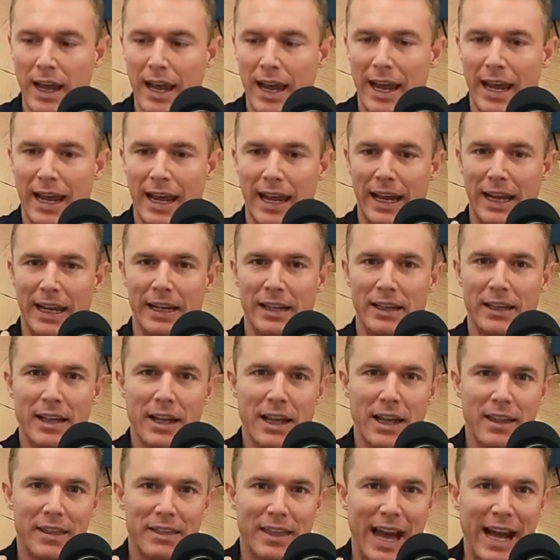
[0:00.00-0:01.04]
And
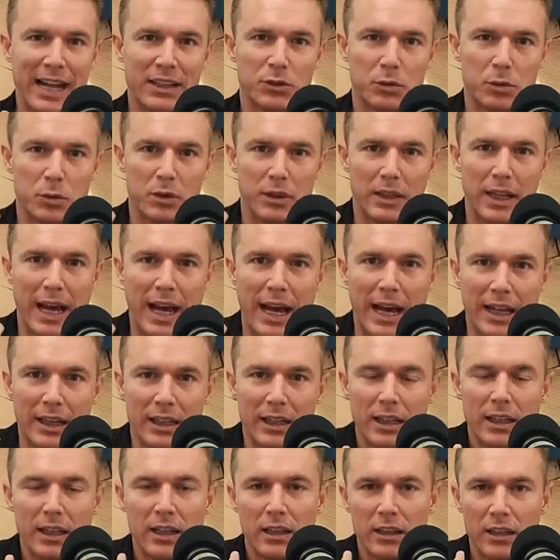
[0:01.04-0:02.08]
that's where
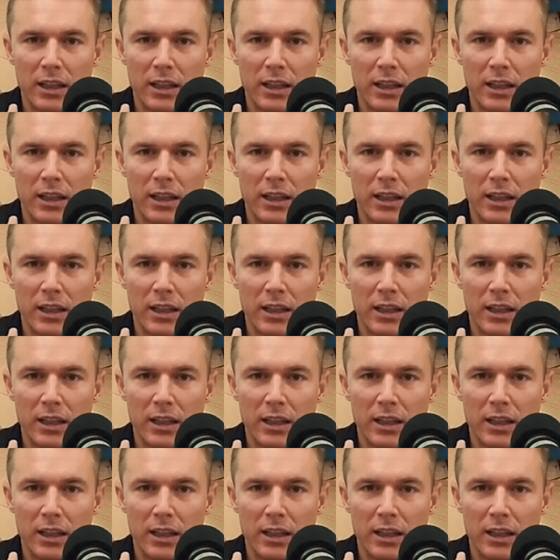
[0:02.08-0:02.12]
that